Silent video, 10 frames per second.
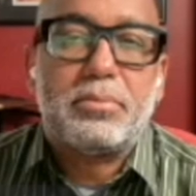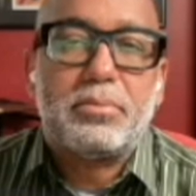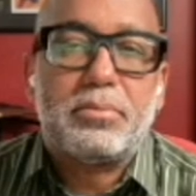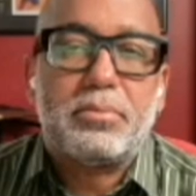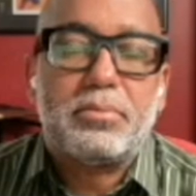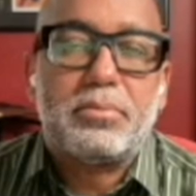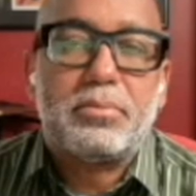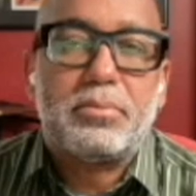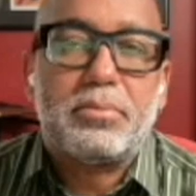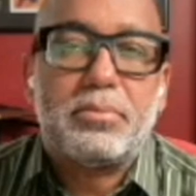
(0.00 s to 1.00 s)

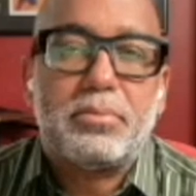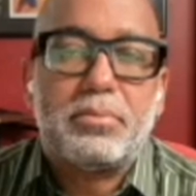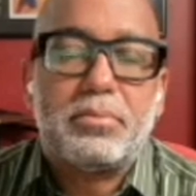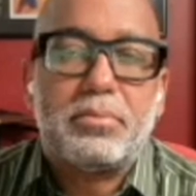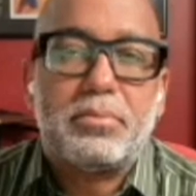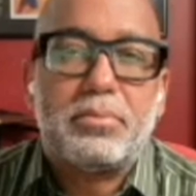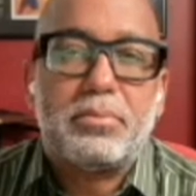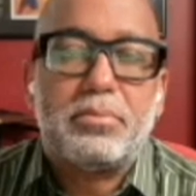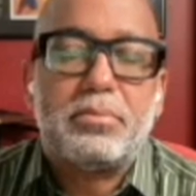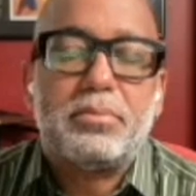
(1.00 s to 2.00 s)

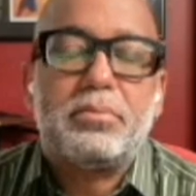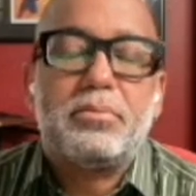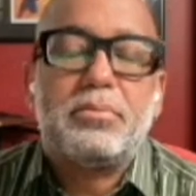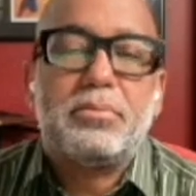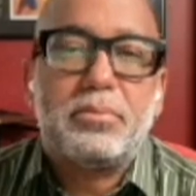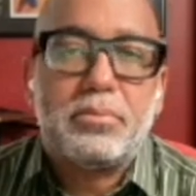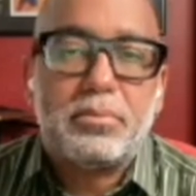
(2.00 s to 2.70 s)
The person shown says nothing.